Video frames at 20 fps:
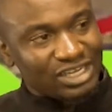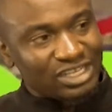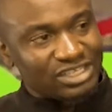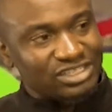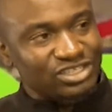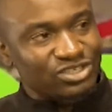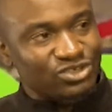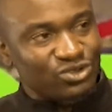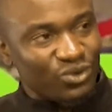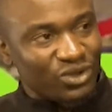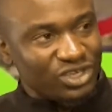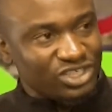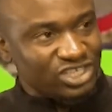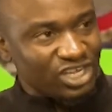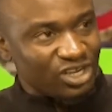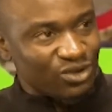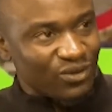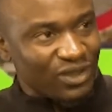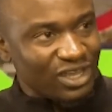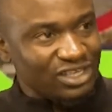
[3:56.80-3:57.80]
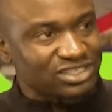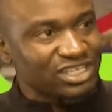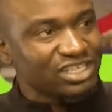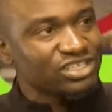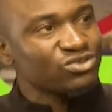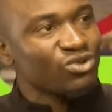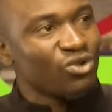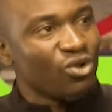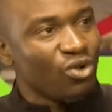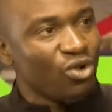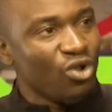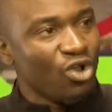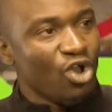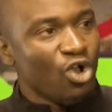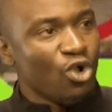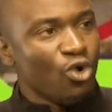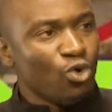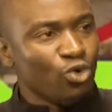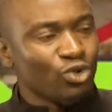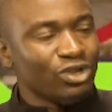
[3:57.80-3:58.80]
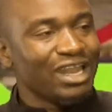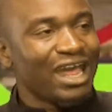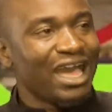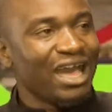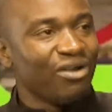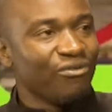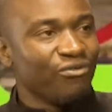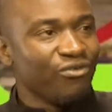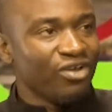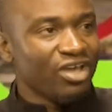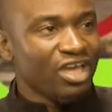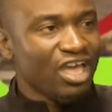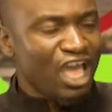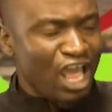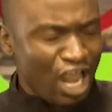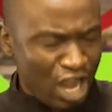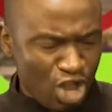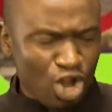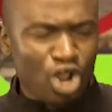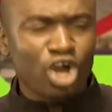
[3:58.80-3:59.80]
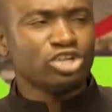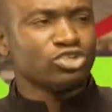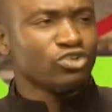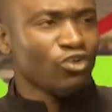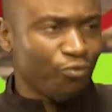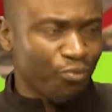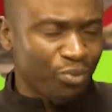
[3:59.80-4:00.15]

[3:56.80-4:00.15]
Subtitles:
a situation where Zesco would have a lot of